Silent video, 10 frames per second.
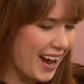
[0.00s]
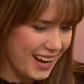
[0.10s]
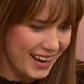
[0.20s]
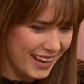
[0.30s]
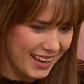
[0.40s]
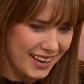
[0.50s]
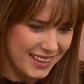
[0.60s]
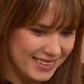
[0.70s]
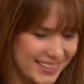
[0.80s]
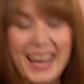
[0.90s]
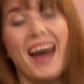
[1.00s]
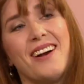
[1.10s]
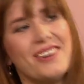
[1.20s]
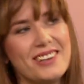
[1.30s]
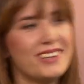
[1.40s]
and
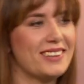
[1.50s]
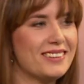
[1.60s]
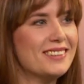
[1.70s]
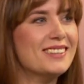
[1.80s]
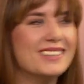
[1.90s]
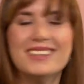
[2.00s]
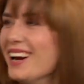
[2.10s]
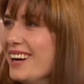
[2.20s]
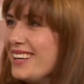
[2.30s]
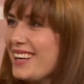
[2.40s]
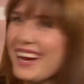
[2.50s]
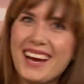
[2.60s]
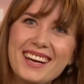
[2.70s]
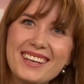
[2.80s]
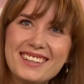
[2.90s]
Carol. Lovely. Okay. Oh,
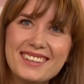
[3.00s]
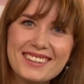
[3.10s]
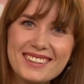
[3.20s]
wonderful